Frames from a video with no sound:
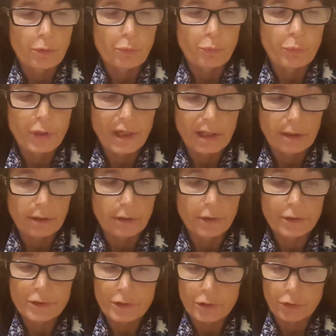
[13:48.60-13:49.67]

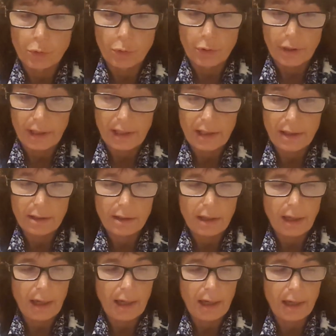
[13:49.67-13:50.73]
/real story,
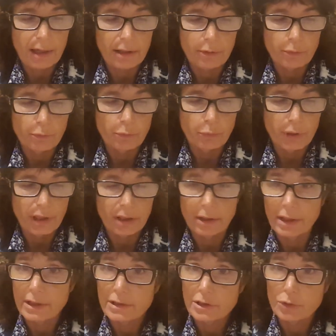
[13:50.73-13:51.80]
and real
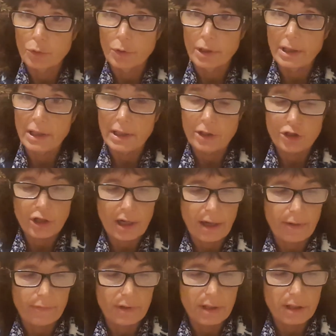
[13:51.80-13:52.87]
and story each
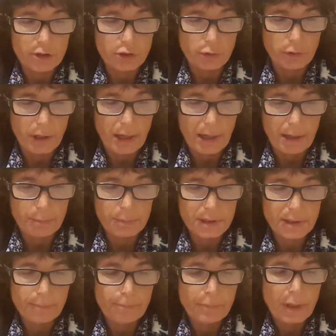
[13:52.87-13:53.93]
have initial caps,
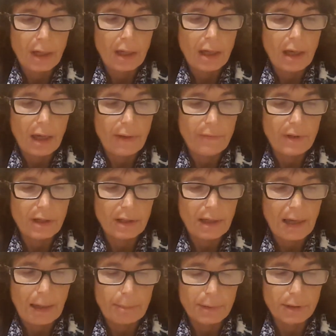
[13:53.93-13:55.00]
and then
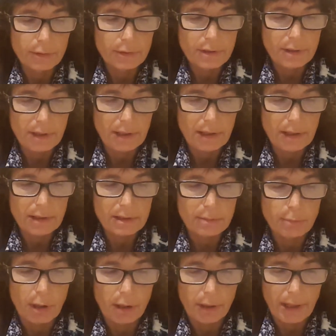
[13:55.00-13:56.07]
capital C,
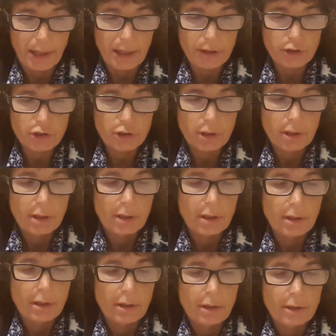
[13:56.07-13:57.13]
small h,
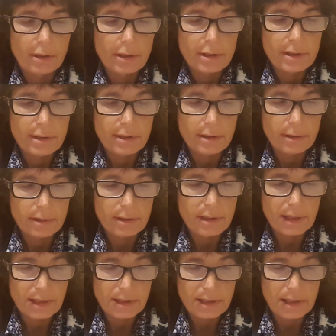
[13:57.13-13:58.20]

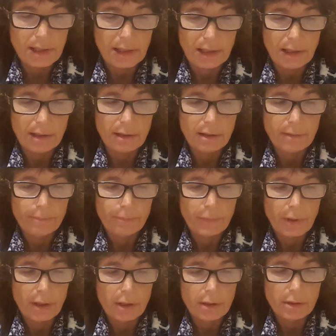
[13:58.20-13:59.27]

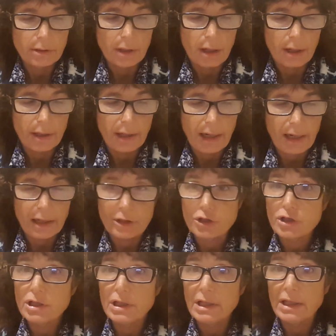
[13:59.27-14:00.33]

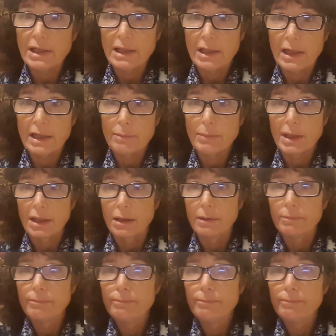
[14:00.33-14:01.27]
16.html.